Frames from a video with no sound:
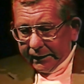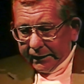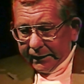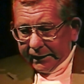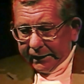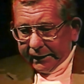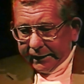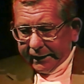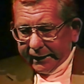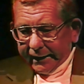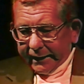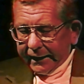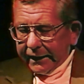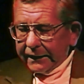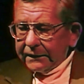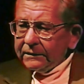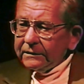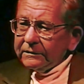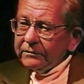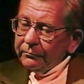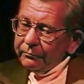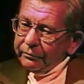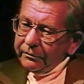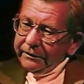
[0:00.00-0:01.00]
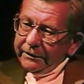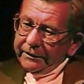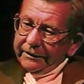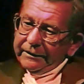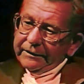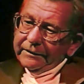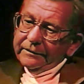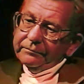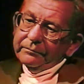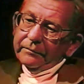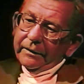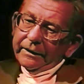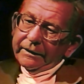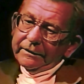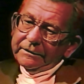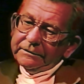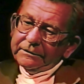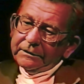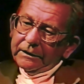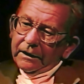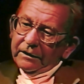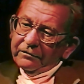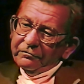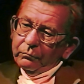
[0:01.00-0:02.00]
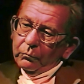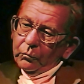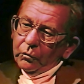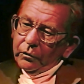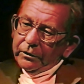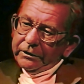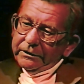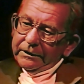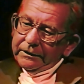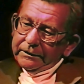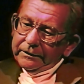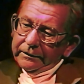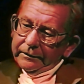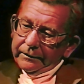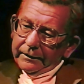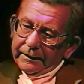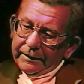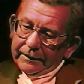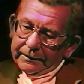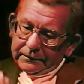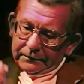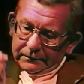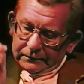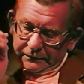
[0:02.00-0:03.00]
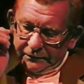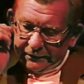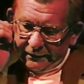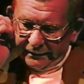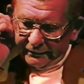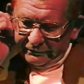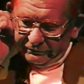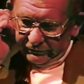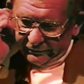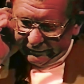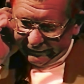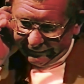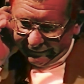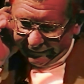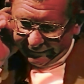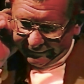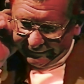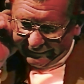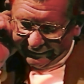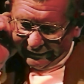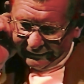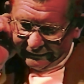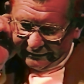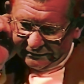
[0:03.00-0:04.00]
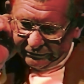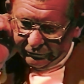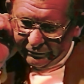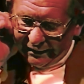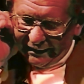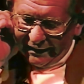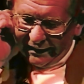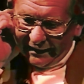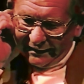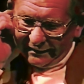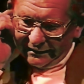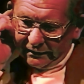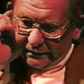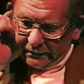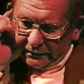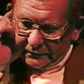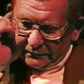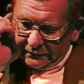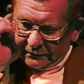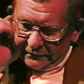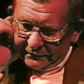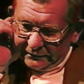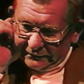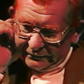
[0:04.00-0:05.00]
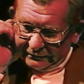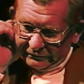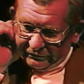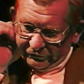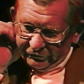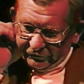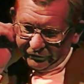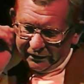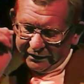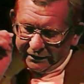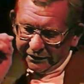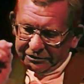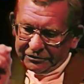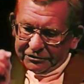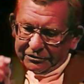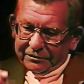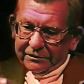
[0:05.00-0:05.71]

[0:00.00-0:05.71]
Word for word: and I hadn't completed my sophomore year at Cleveland, and so I had to finish